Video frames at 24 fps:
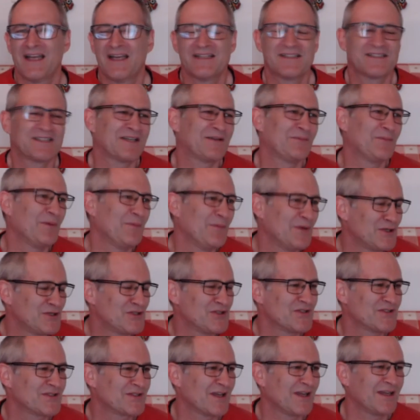It's going to be
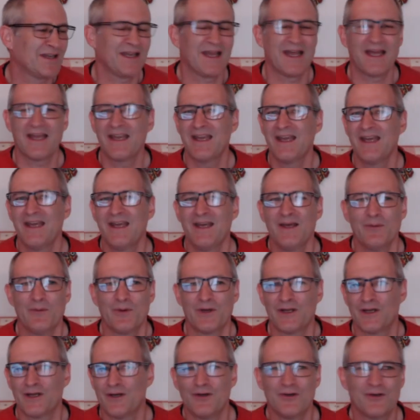Mission Sunday. We're
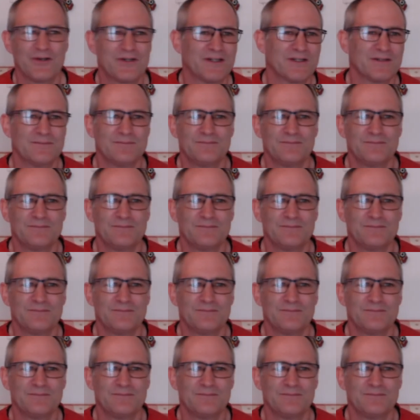going to look at